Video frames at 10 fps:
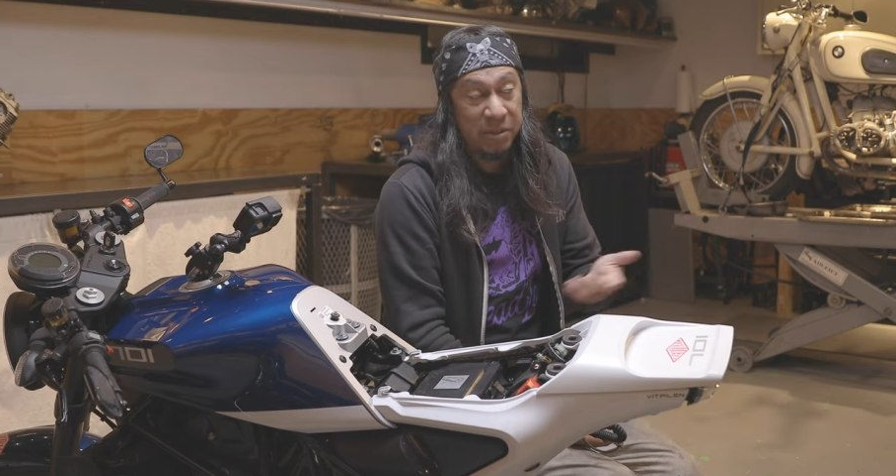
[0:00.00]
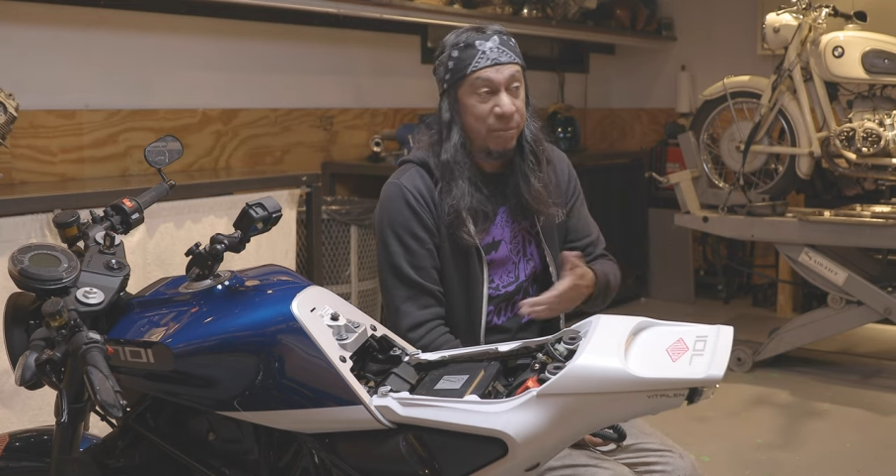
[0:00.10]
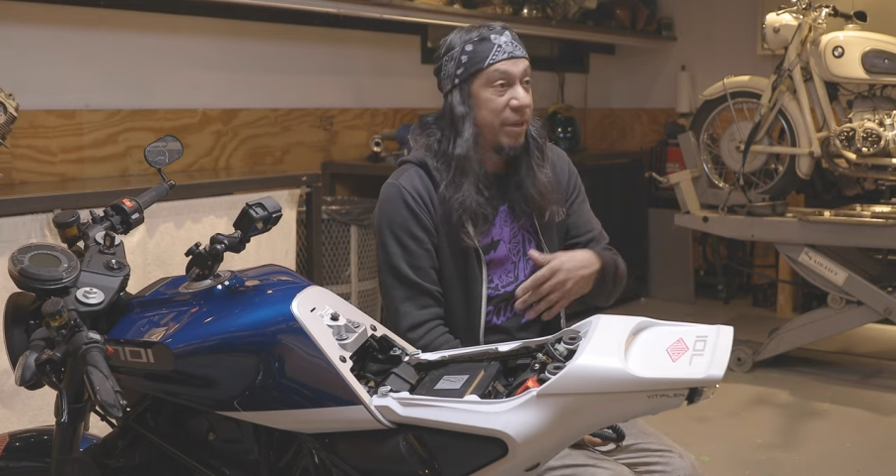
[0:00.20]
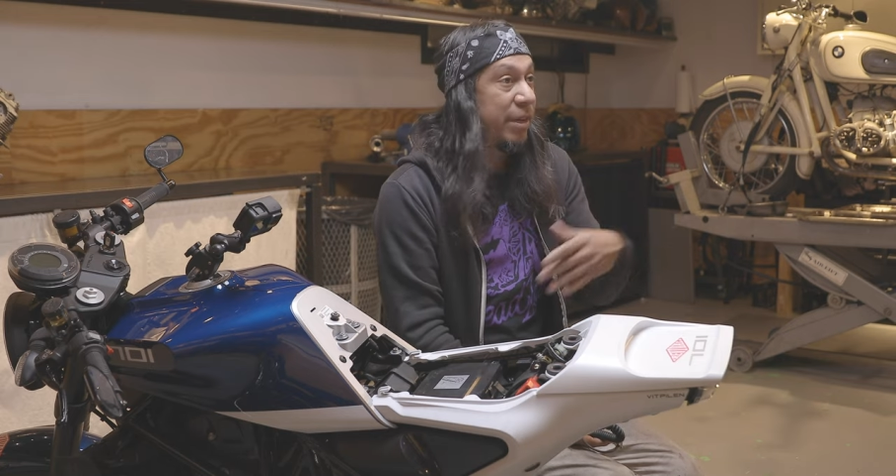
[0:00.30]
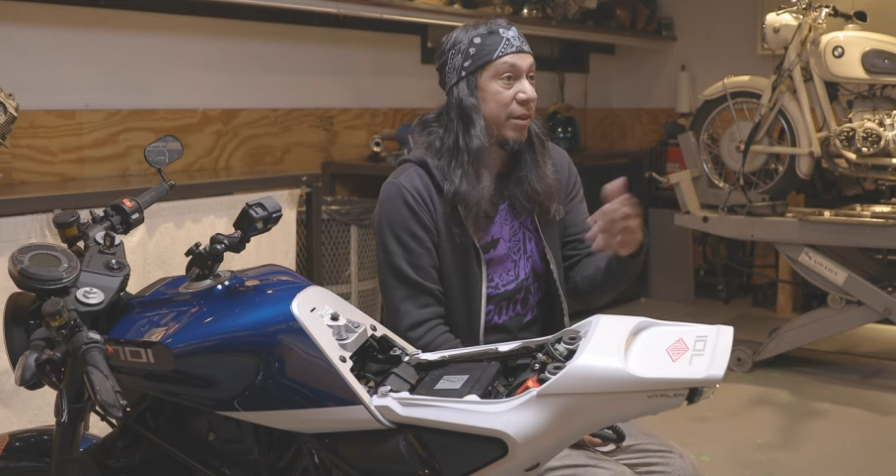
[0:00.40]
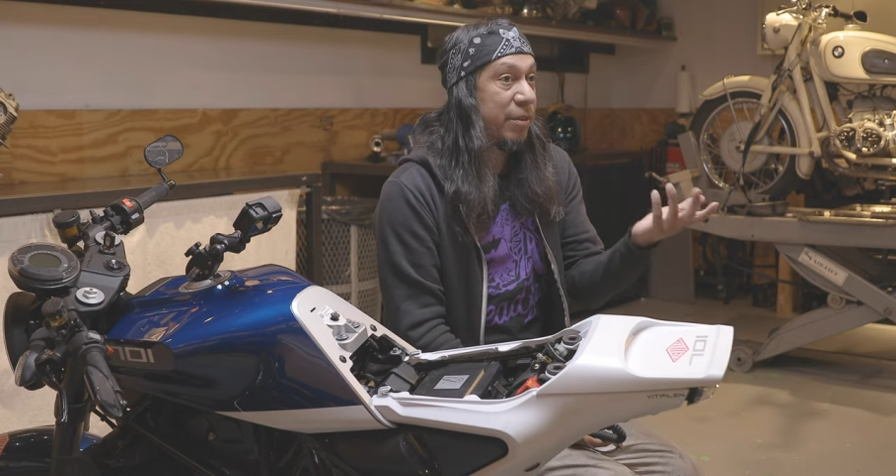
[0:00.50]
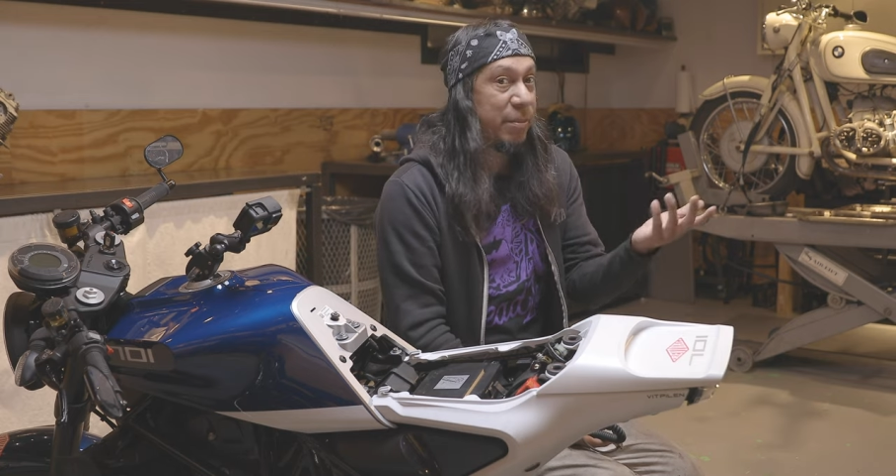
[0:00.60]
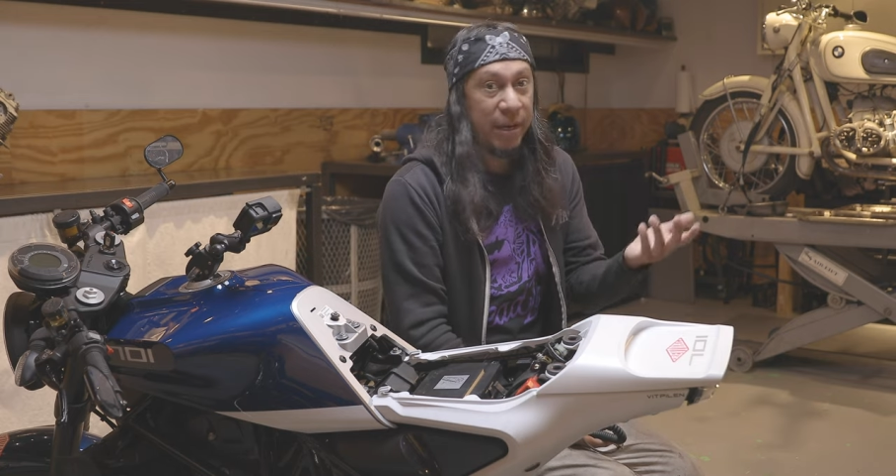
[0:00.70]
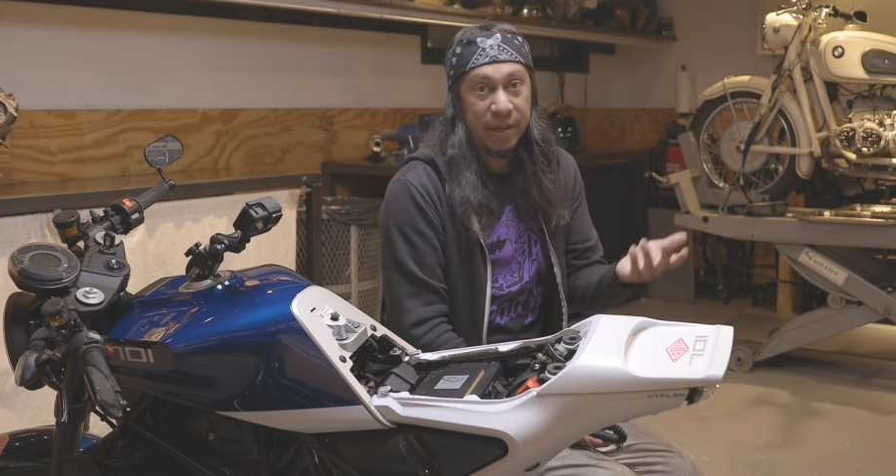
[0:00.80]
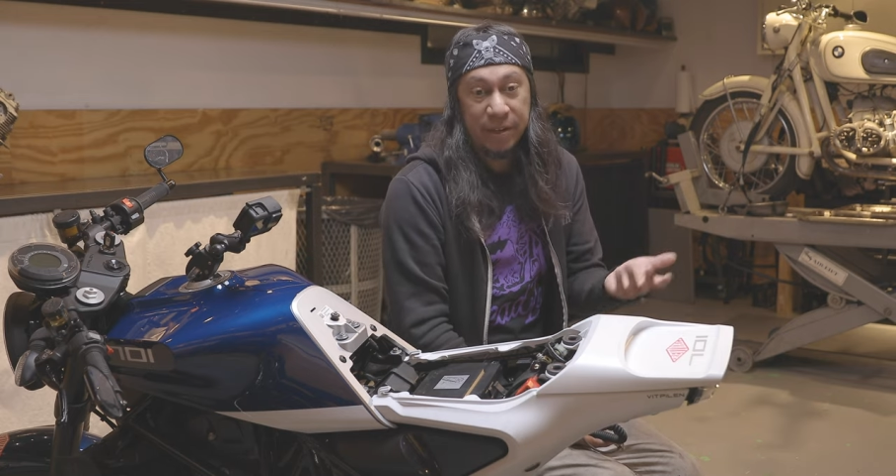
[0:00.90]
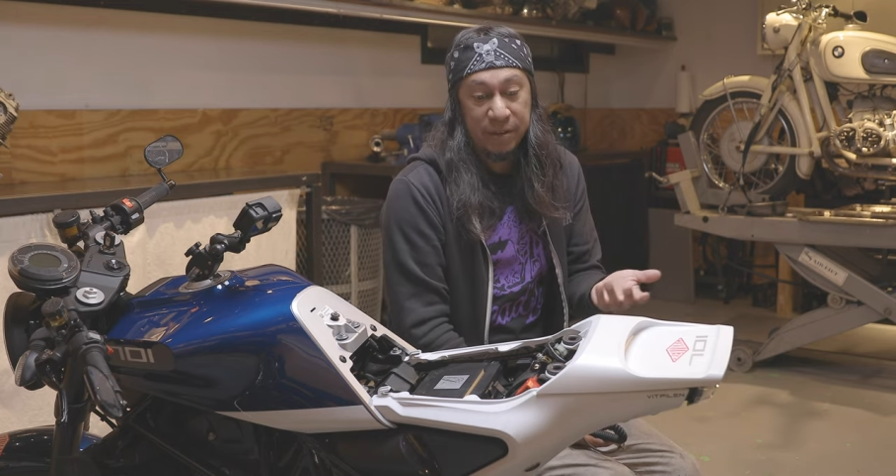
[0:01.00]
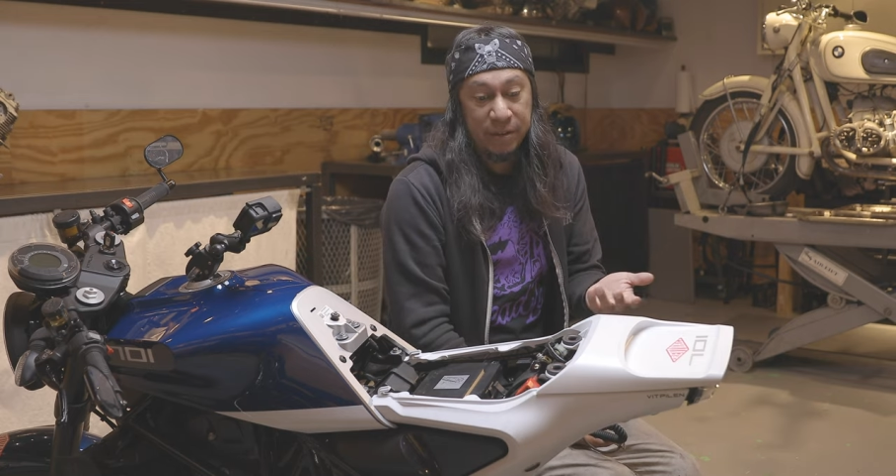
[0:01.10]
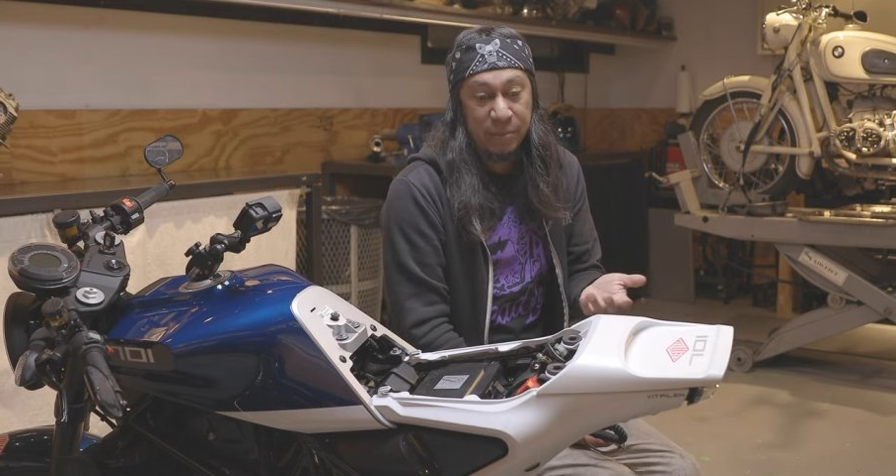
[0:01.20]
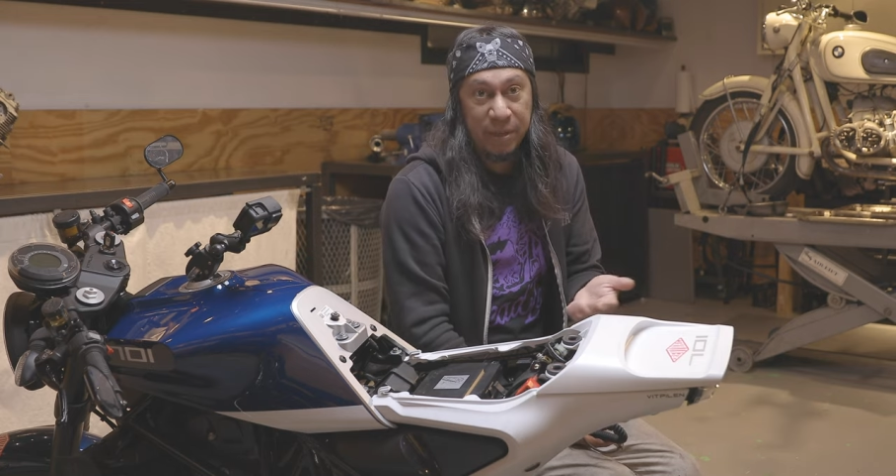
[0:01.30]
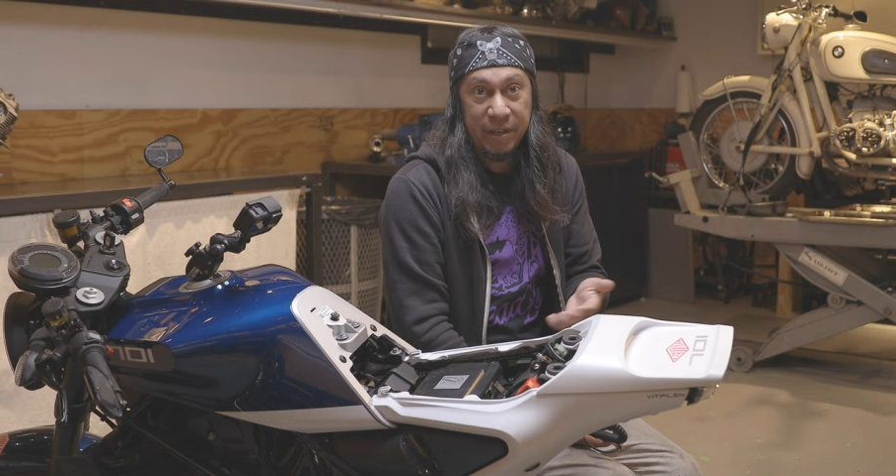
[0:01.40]
depending on the bike. It
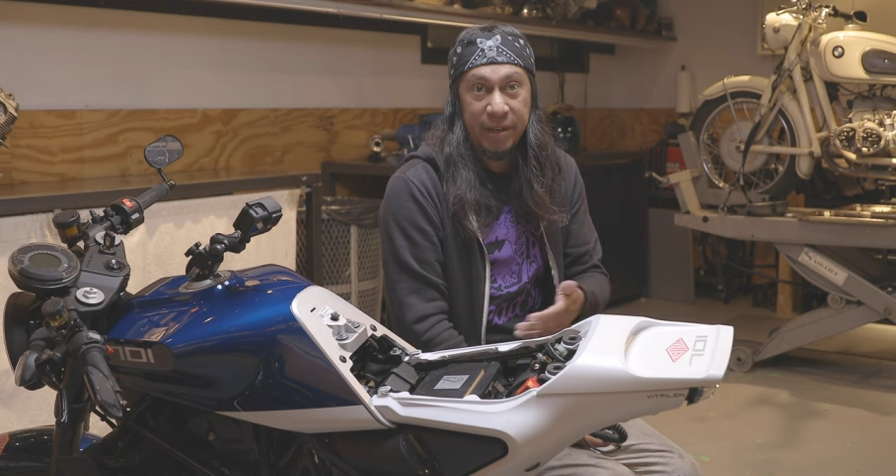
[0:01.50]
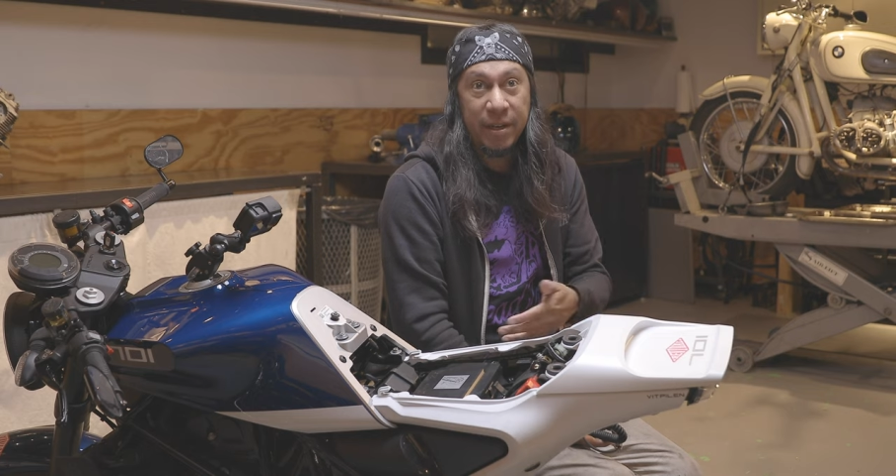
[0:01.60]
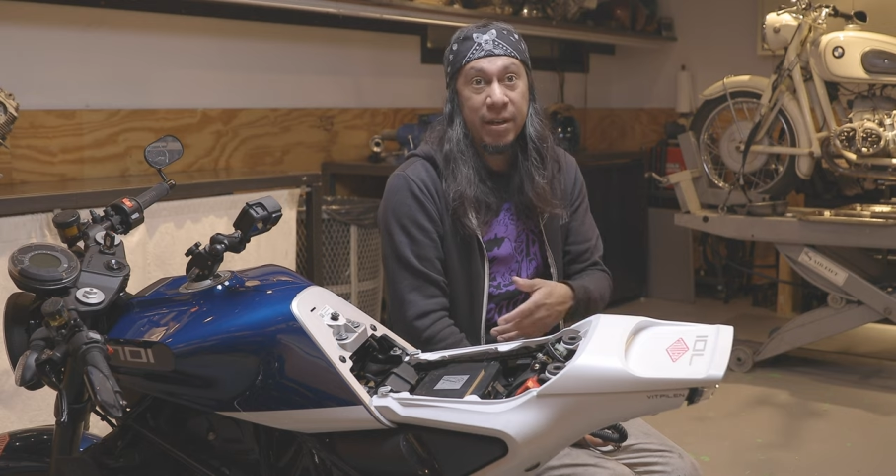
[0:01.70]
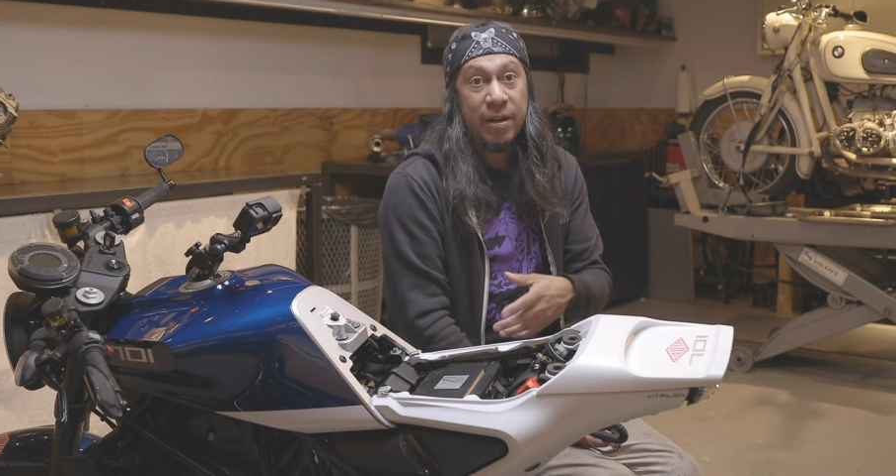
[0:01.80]
could be